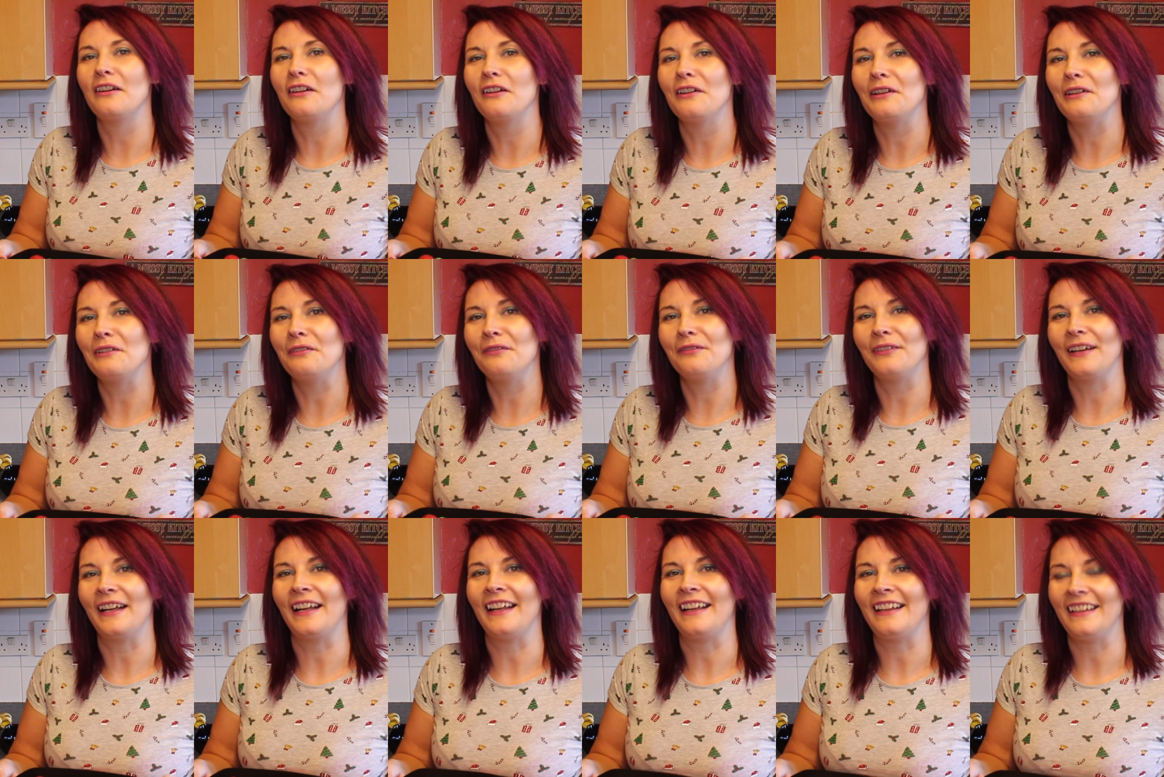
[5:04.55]
Off
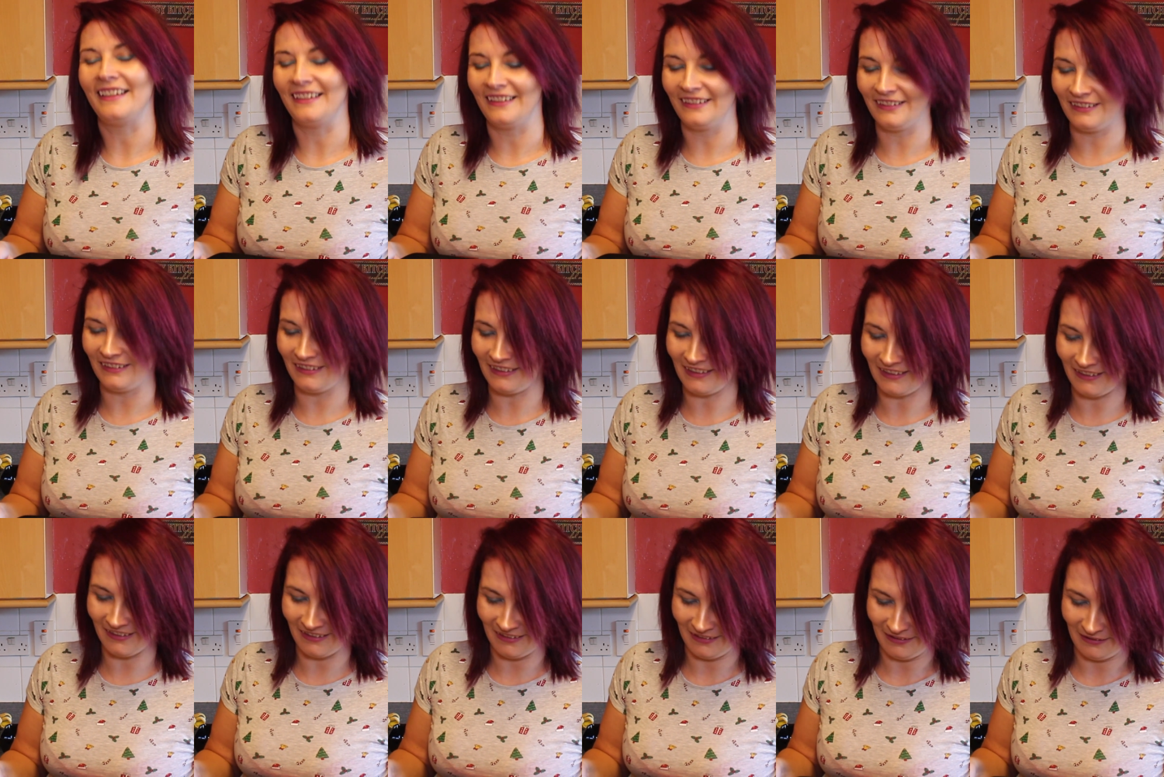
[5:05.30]
and
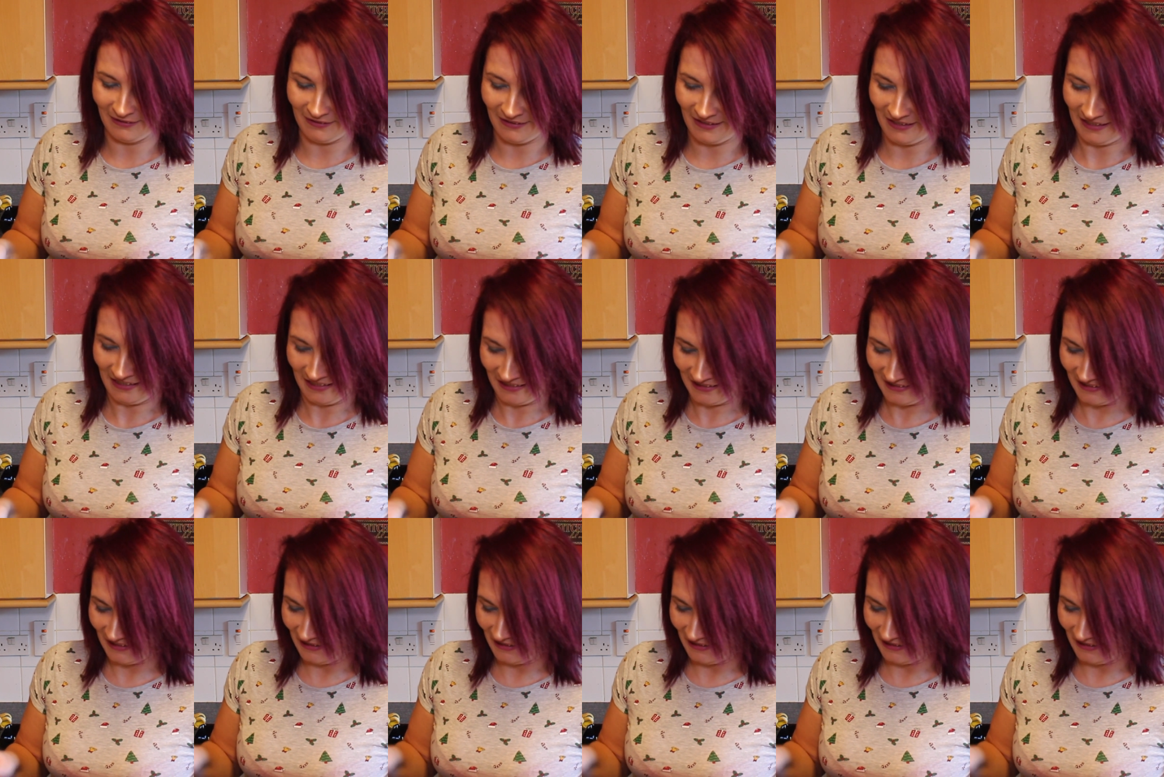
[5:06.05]
that kind of things,